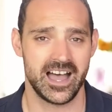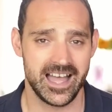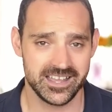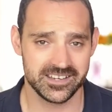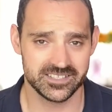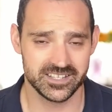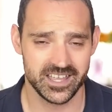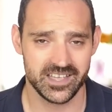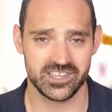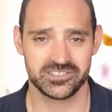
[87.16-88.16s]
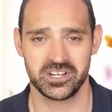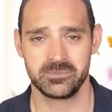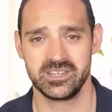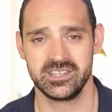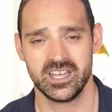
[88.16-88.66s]
And there's going to
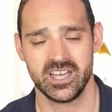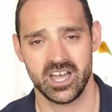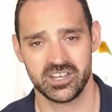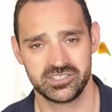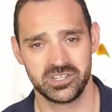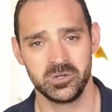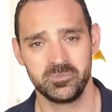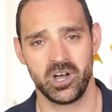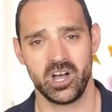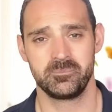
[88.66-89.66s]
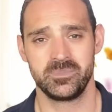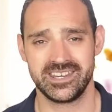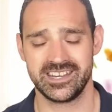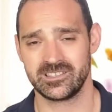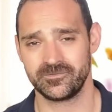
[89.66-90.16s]
be a two-part
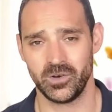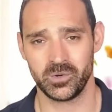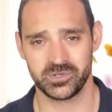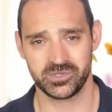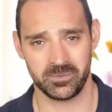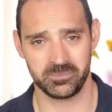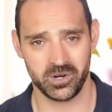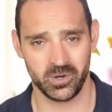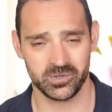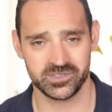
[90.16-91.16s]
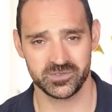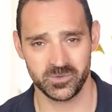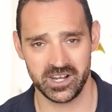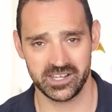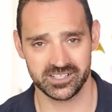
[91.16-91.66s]
beginner's Photoshop course as
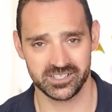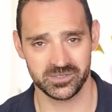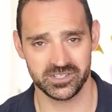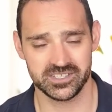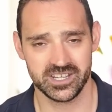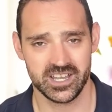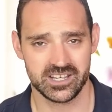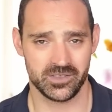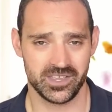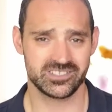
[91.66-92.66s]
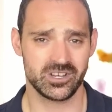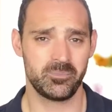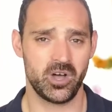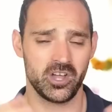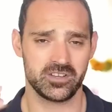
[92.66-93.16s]
well included. Now that's not
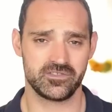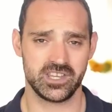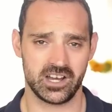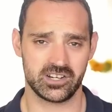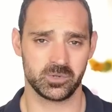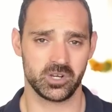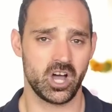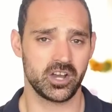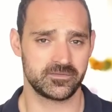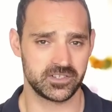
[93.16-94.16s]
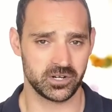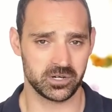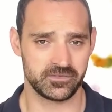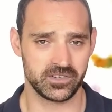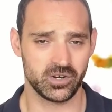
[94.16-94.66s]
part of the actual art of
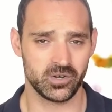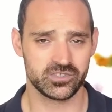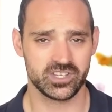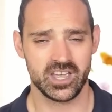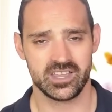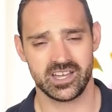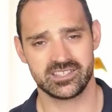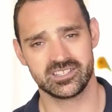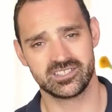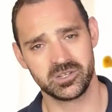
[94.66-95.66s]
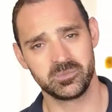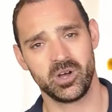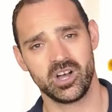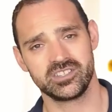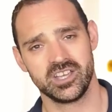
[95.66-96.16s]
photography course, that's a
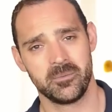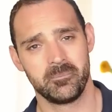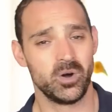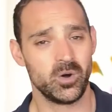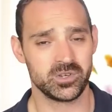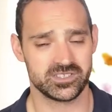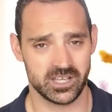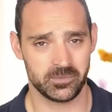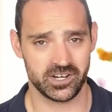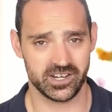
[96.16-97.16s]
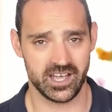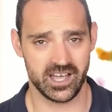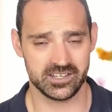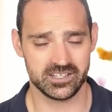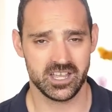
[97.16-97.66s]
two-part bonus that we're going to
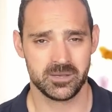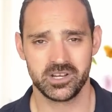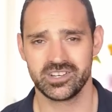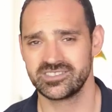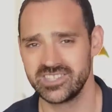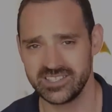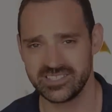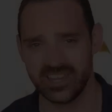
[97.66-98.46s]
add because this